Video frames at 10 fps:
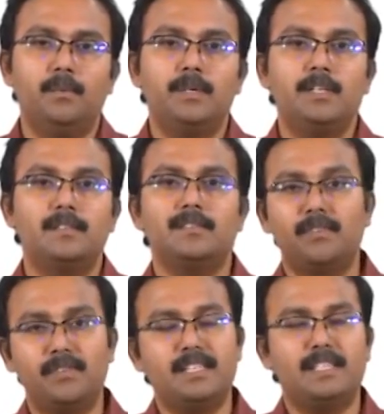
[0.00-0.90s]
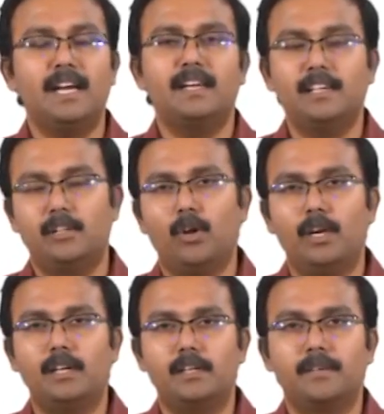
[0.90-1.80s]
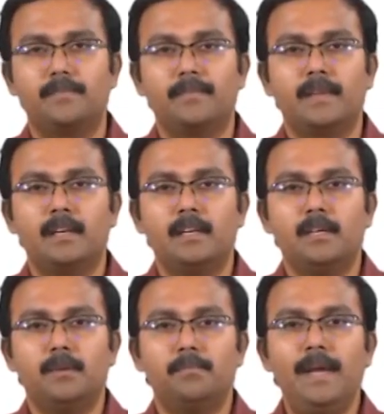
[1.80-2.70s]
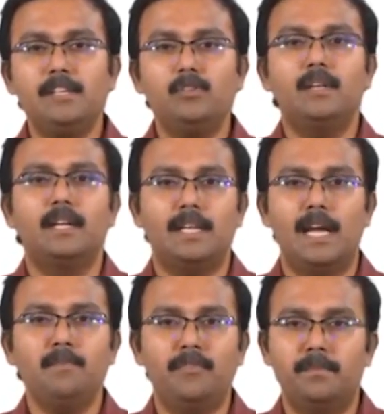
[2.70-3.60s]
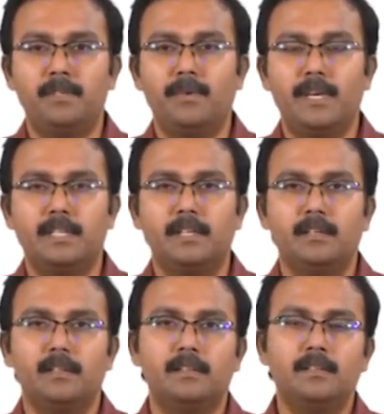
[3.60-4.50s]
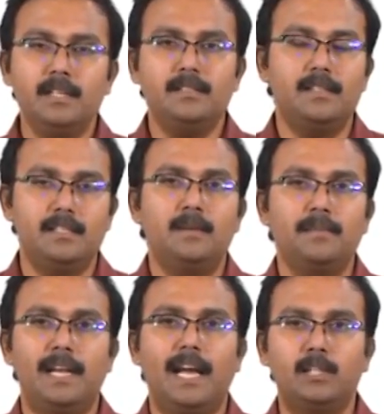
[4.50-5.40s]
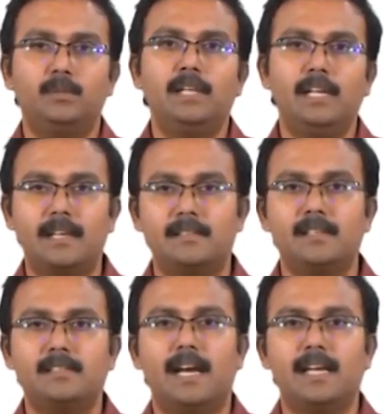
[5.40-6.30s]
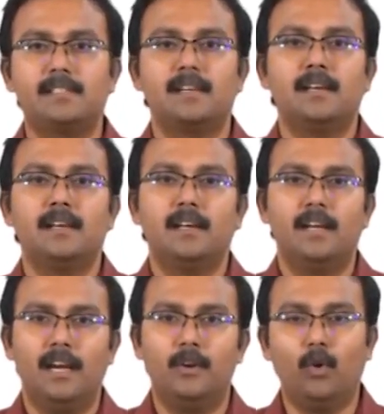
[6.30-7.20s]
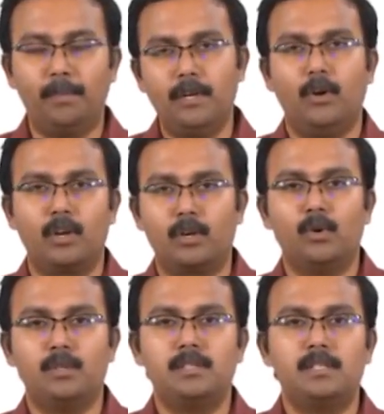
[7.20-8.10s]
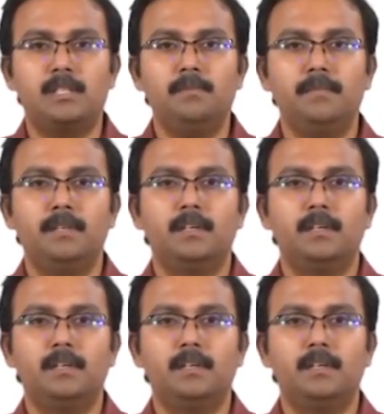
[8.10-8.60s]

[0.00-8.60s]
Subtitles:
which is the flush tank in a toilet. Based on the time of observation, this system can actually exist as an open or a closed system,